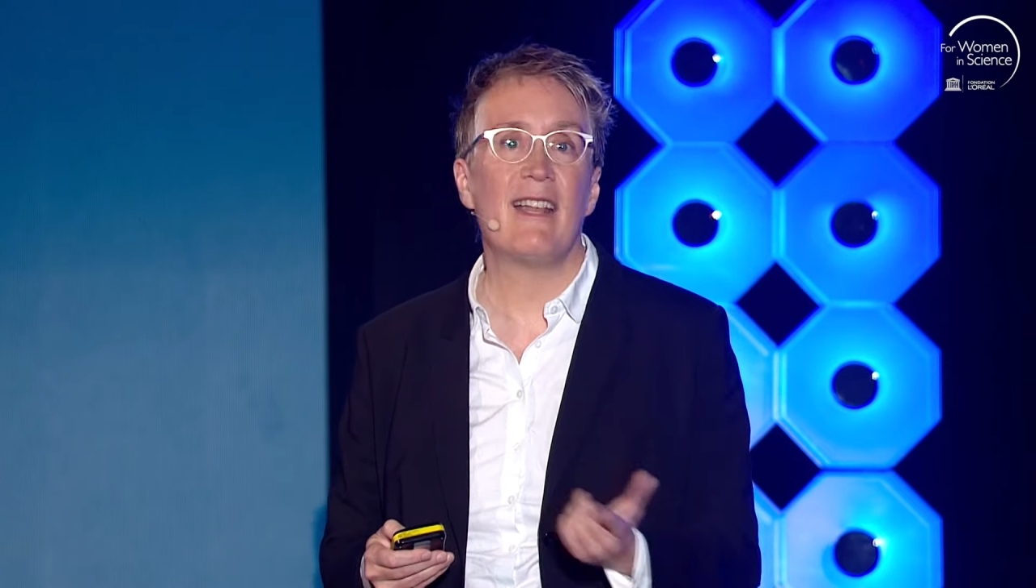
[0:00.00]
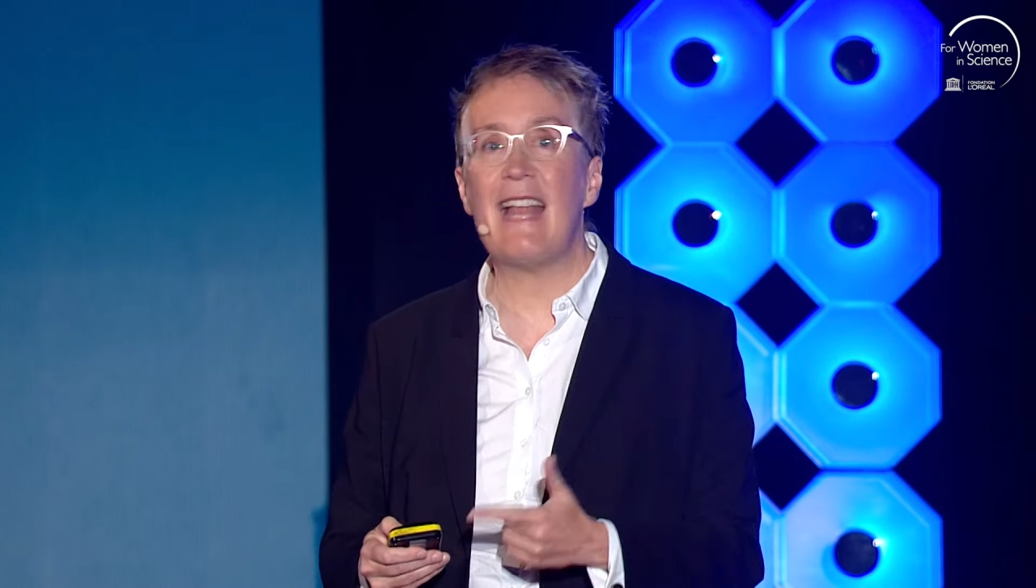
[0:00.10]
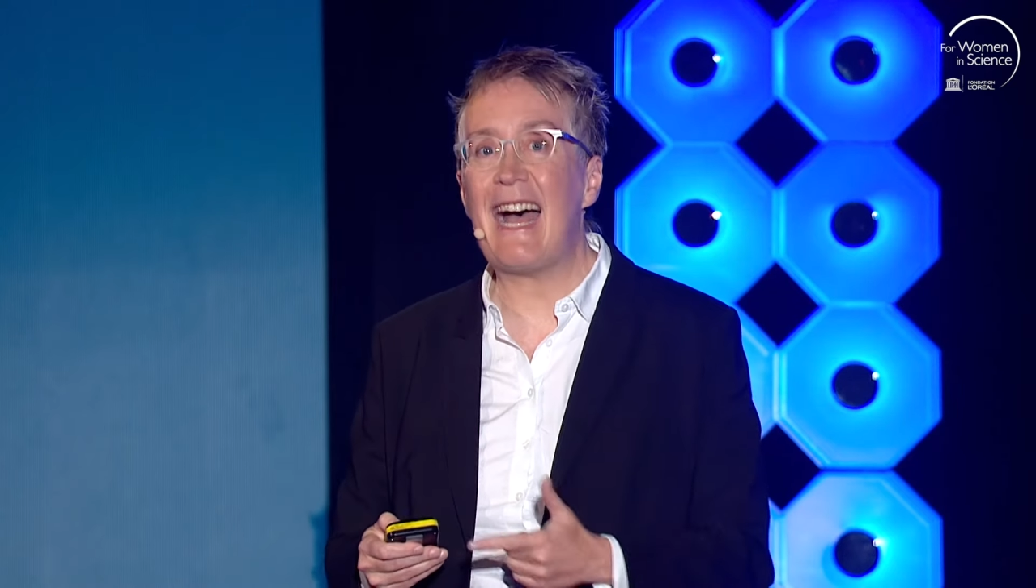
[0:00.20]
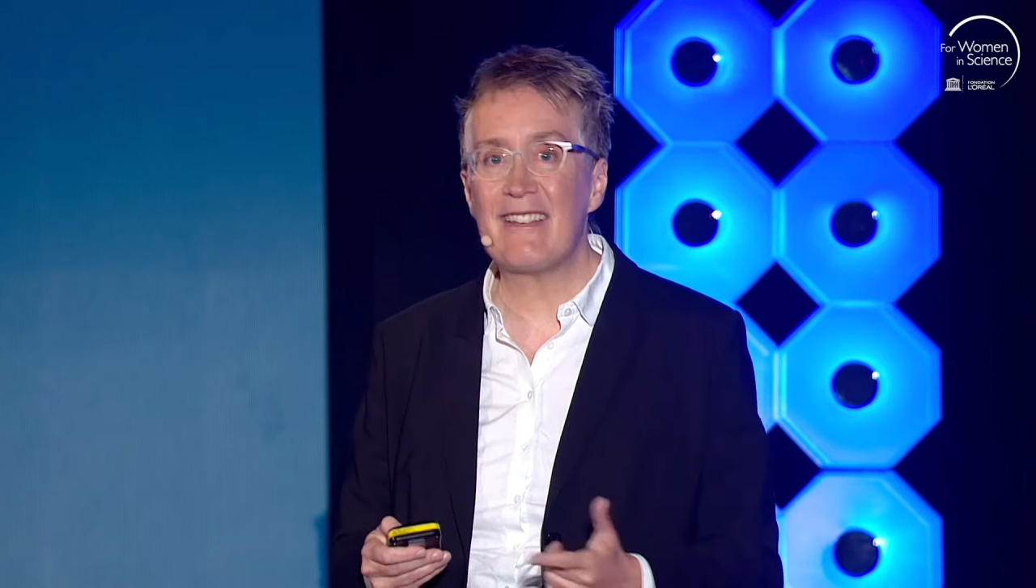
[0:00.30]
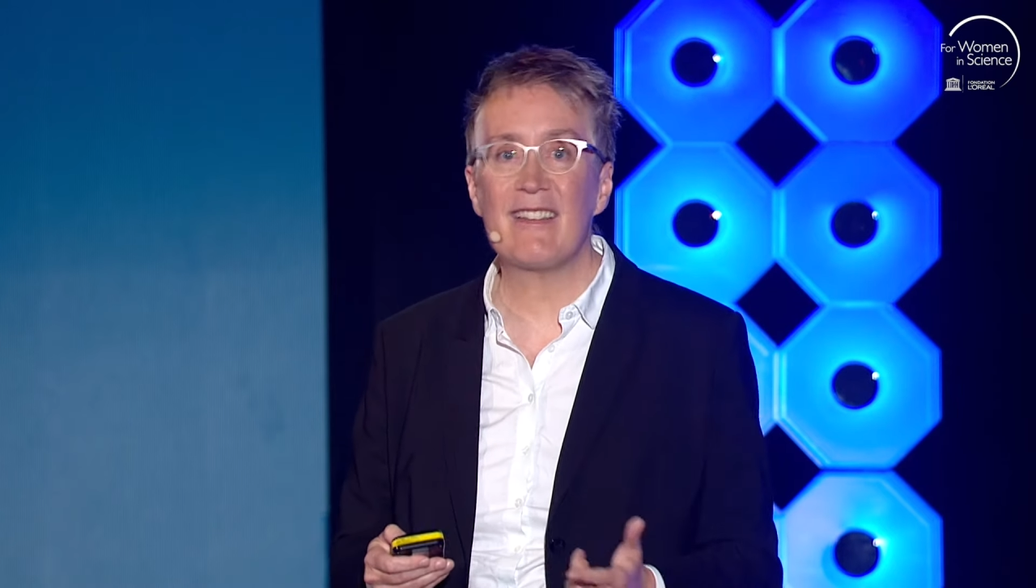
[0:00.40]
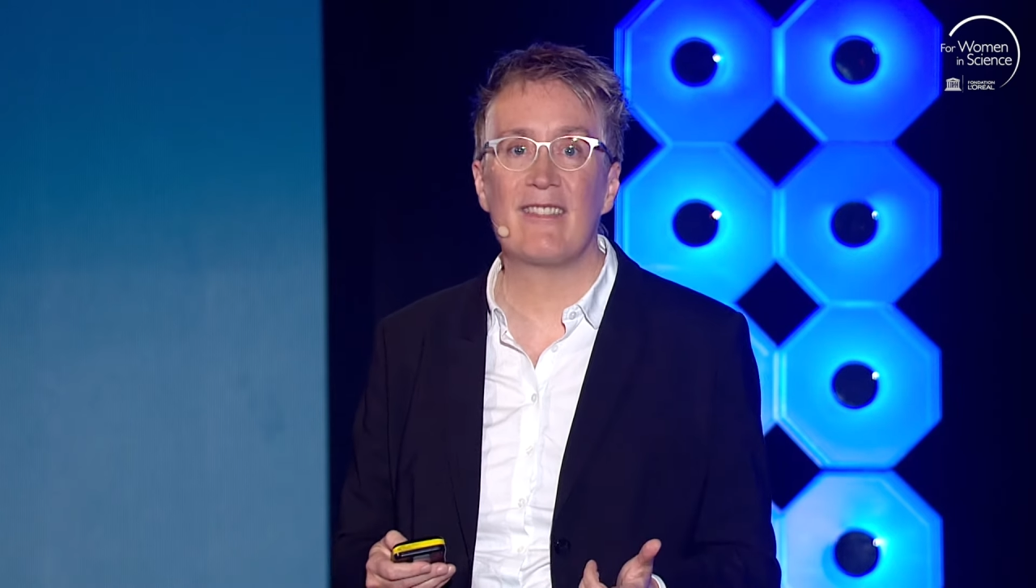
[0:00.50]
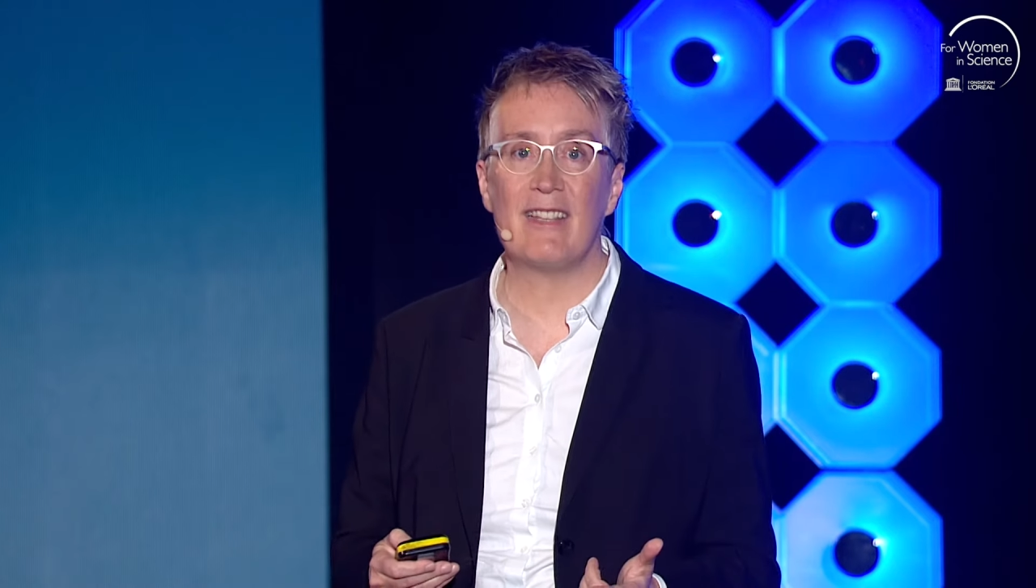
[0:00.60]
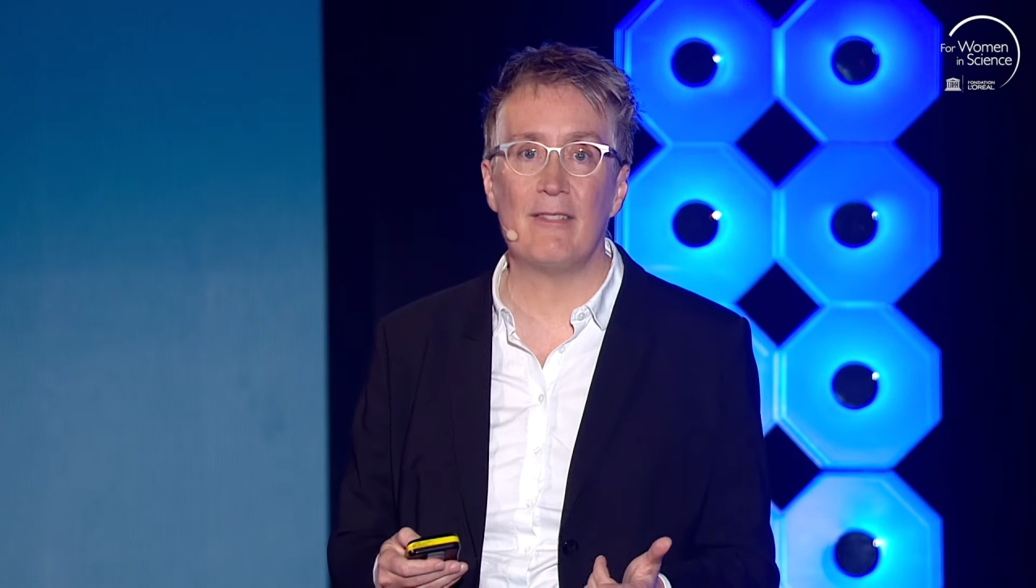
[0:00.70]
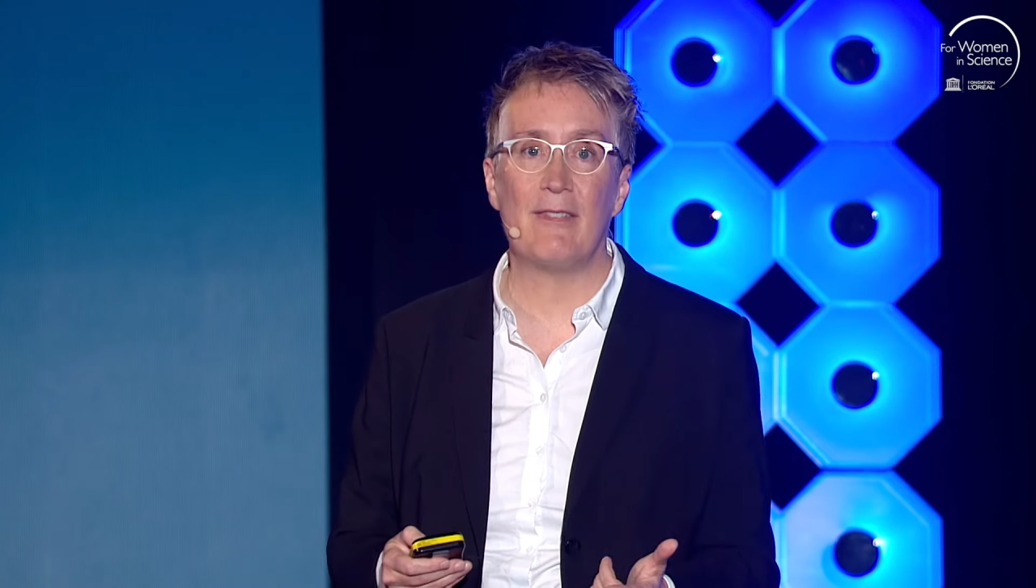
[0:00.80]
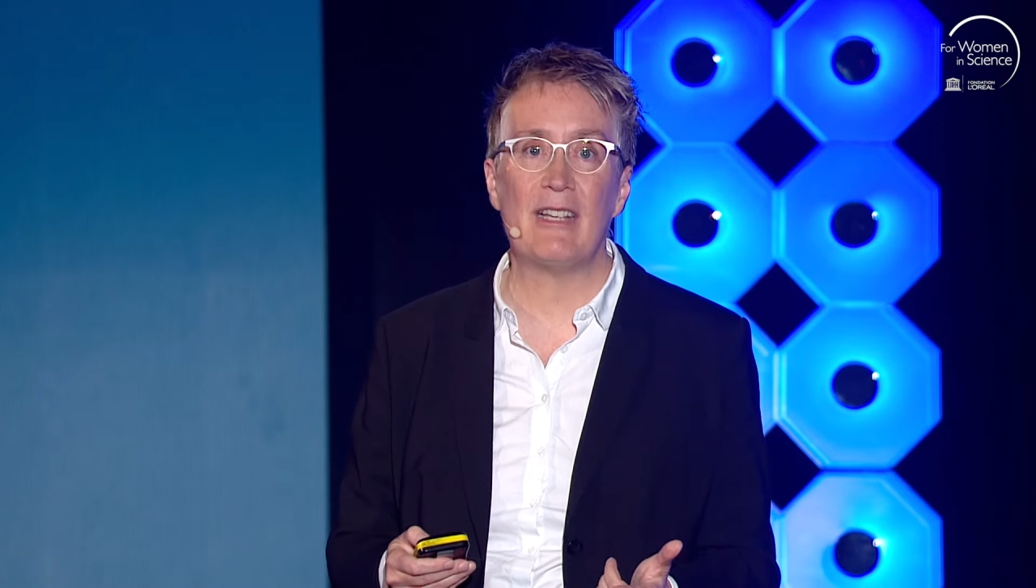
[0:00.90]
not just
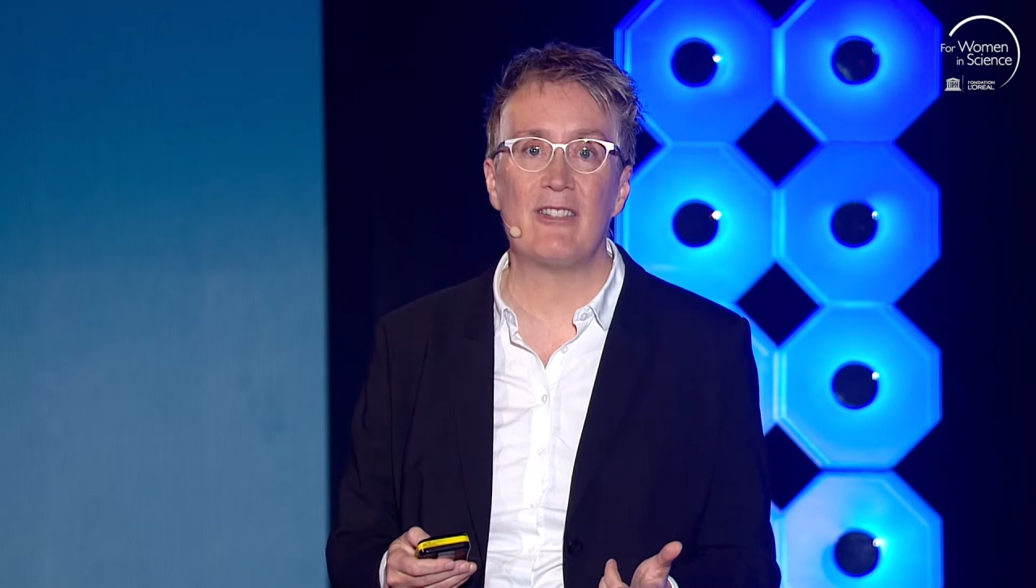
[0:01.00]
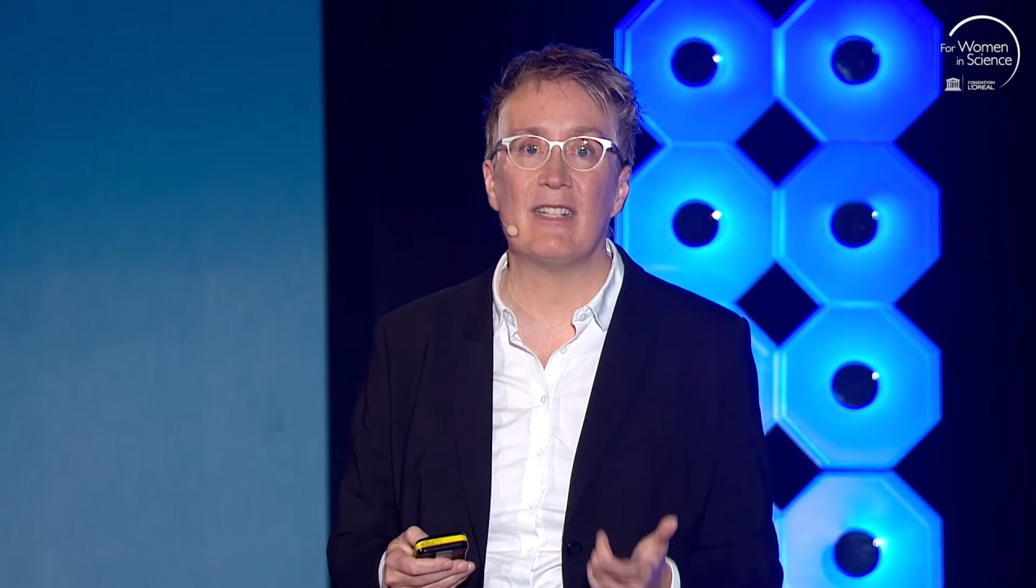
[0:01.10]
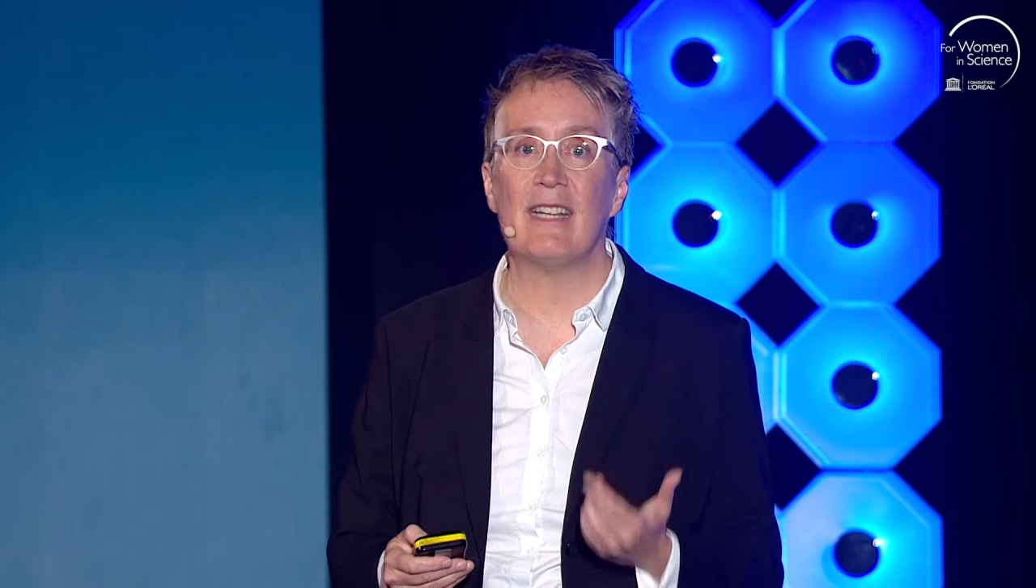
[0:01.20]
innovation,